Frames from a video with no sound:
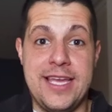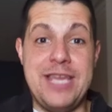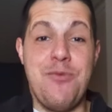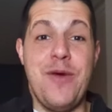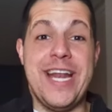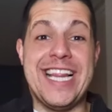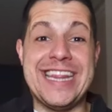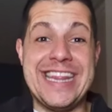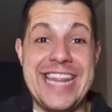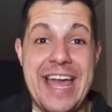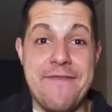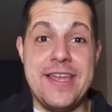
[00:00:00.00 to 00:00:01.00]
he went
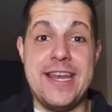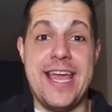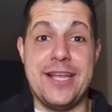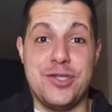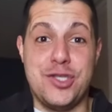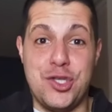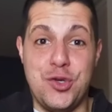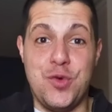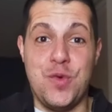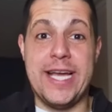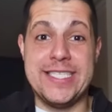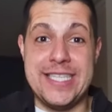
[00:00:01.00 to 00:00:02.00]
11 and
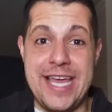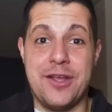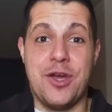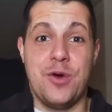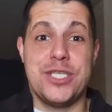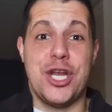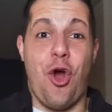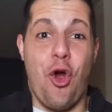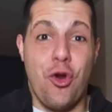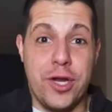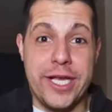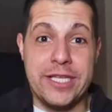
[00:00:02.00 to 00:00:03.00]
2 as the head coach at
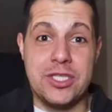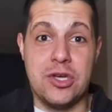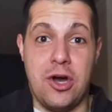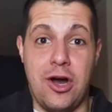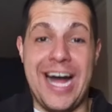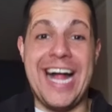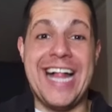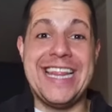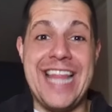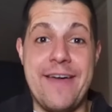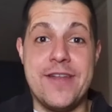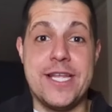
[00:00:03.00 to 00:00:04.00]
Arkansas.
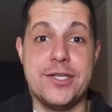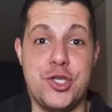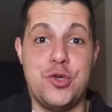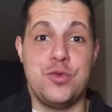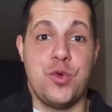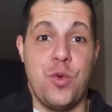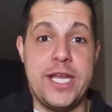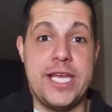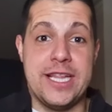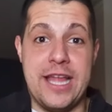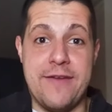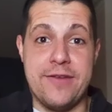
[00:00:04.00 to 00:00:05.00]
11 and 2
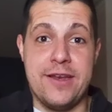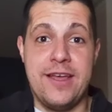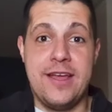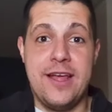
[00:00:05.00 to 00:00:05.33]
2011.